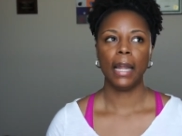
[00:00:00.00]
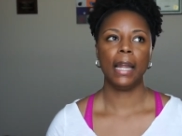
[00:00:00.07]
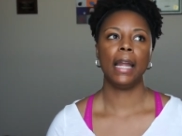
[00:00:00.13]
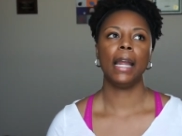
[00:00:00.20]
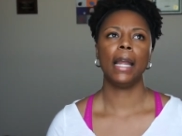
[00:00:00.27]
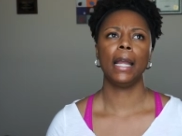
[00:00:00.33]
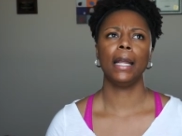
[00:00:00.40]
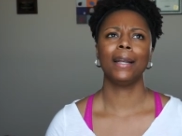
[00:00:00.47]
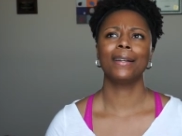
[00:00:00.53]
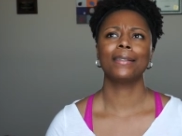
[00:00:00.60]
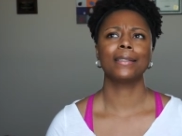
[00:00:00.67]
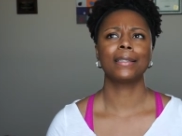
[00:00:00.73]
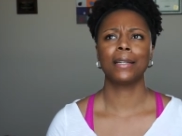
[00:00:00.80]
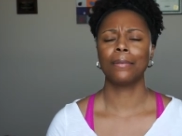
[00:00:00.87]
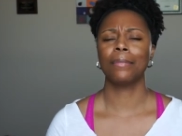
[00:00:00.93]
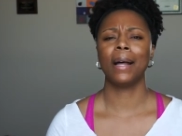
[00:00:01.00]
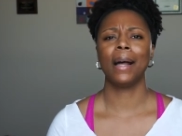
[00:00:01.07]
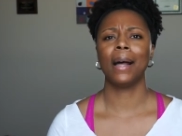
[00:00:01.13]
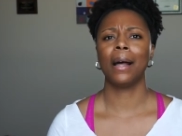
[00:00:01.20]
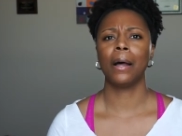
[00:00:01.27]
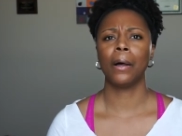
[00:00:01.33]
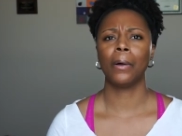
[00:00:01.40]
and
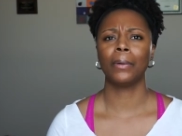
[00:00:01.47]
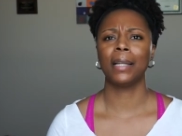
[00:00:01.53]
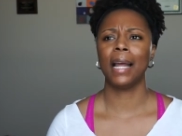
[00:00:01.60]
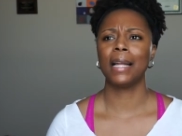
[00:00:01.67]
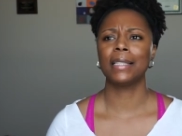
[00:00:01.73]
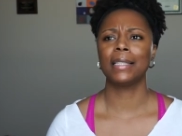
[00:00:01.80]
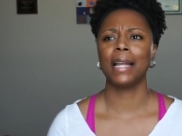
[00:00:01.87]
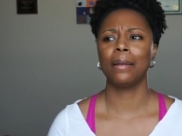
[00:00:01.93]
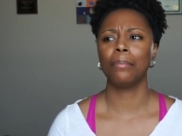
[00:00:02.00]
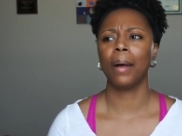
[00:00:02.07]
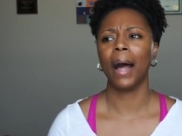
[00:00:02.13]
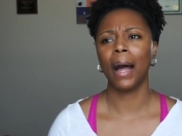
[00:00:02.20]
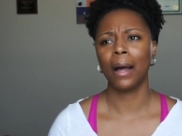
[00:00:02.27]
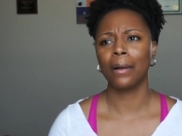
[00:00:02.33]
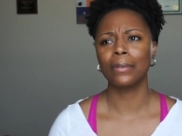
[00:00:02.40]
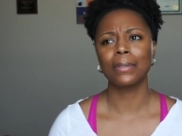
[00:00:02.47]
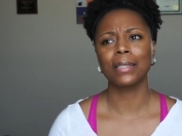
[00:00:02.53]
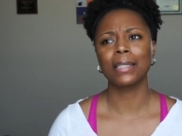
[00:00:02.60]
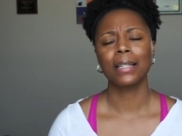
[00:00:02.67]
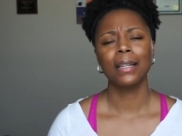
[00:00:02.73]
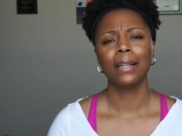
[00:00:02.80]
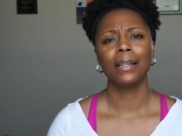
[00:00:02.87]
somehow that 10
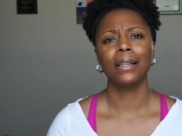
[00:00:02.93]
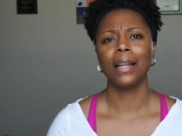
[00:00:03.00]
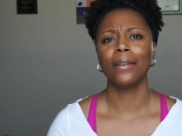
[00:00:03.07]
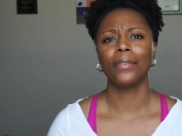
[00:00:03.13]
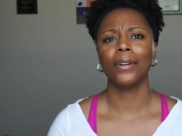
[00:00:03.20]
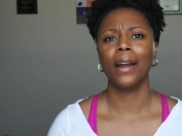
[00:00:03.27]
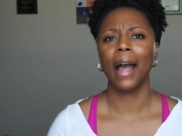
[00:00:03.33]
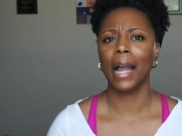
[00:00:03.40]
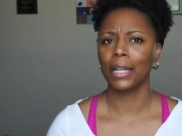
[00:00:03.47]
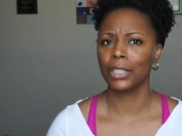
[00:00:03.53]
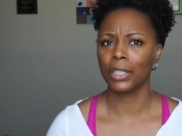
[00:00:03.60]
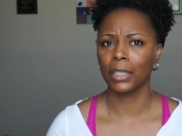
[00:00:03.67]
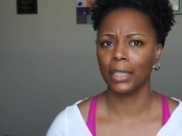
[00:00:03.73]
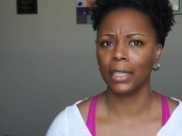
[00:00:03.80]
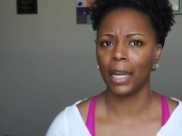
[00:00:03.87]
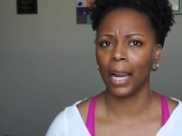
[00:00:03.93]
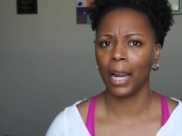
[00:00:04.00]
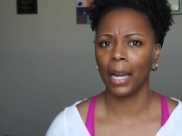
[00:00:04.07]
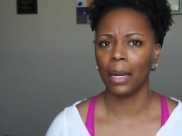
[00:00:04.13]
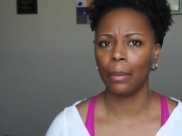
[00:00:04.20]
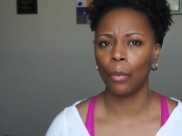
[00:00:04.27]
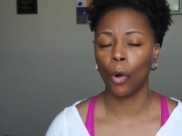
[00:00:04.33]
pounds never actually
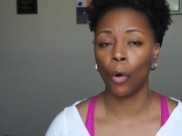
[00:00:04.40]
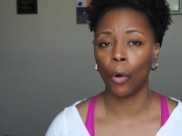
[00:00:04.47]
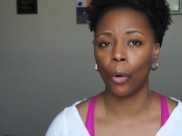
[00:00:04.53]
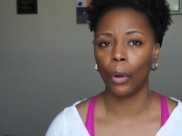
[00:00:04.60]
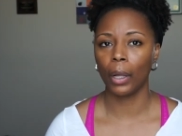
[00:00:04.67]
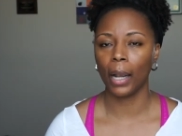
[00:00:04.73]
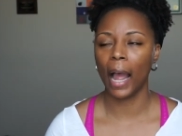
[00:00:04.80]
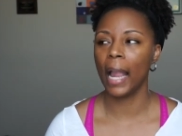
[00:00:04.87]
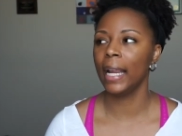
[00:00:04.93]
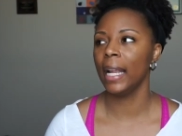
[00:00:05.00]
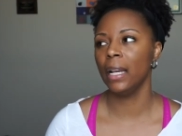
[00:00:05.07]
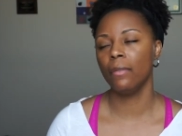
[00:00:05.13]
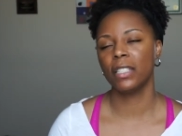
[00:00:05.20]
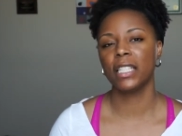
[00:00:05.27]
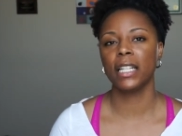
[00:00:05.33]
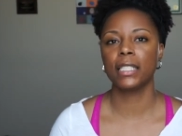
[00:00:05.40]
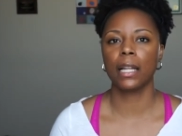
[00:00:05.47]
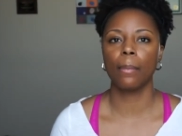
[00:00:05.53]
came on. I can't even say